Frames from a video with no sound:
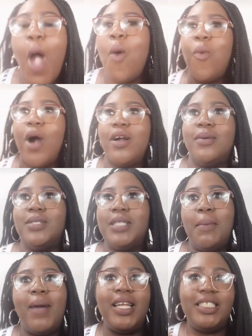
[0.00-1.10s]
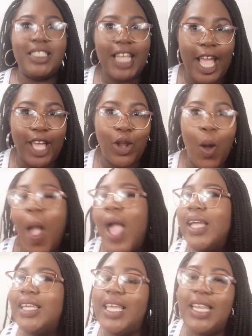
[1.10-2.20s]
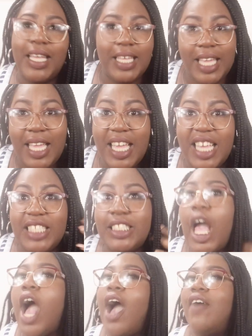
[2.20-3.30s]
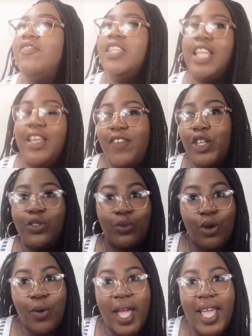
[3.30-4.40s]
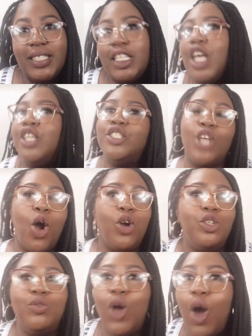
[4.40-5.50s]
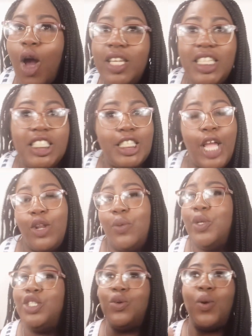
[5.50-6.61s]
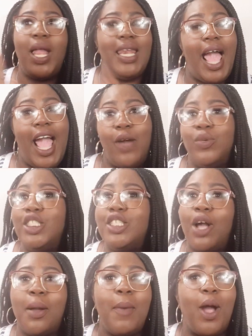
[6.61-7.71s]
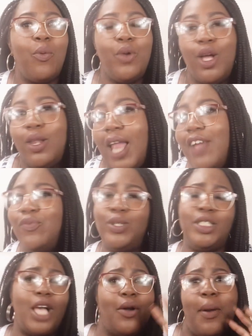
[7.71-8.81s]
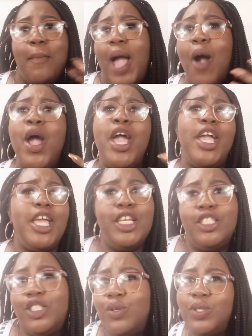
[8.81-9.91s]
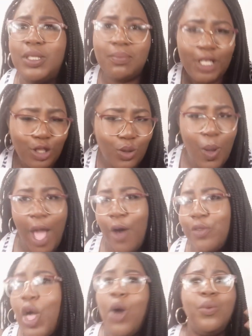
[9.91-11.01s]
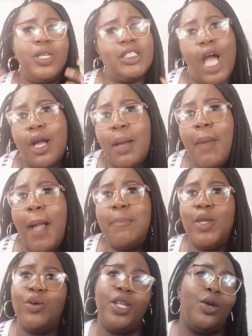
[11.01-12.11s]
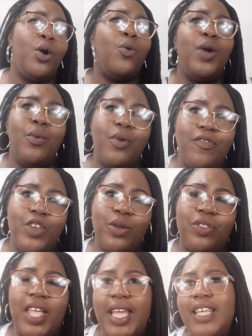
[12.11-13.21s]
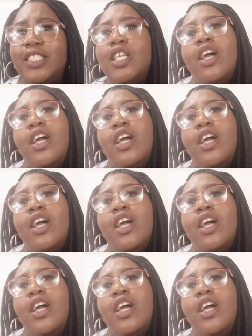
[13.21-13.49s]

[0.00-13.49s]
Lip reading: Welcome to my channel, Keita Keys of Living Through It. So on this channel we do a lot. We talk about real life. We talk about issues, mental health. We talk about beauty. We review things.